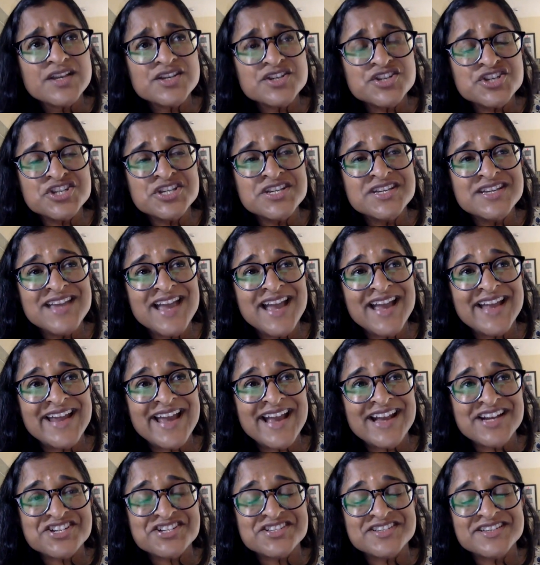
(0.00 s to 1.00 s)
she had
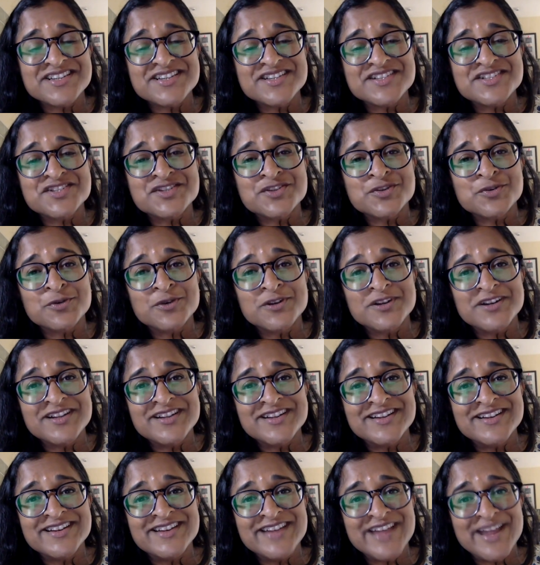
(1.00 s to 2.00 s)
actually
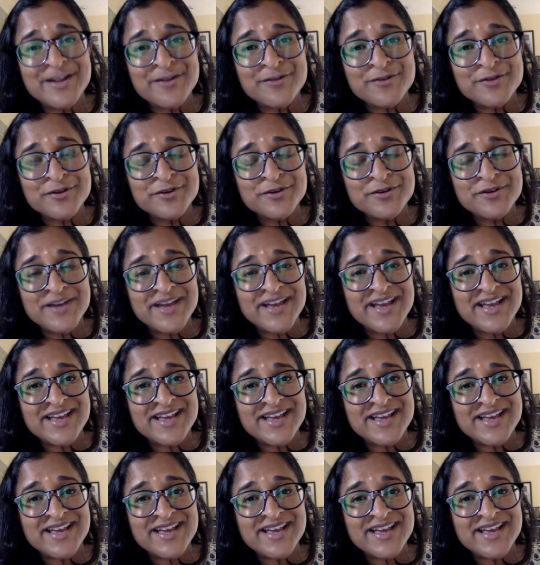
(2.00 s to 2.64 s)
escorted Nehru